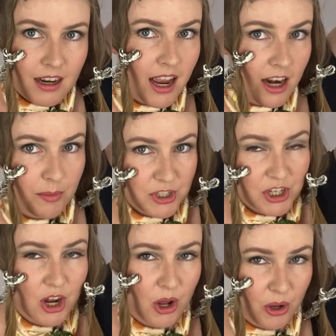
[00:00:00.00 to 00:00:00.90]
and I'm just
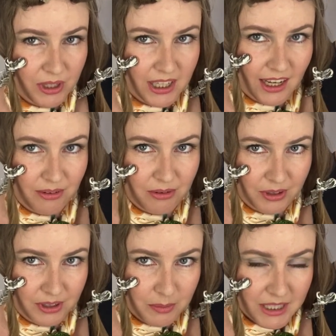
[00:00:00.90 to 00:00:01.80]
going to hold it there for a
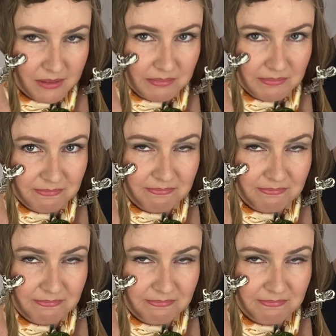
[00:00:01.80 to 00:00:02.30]
little bit.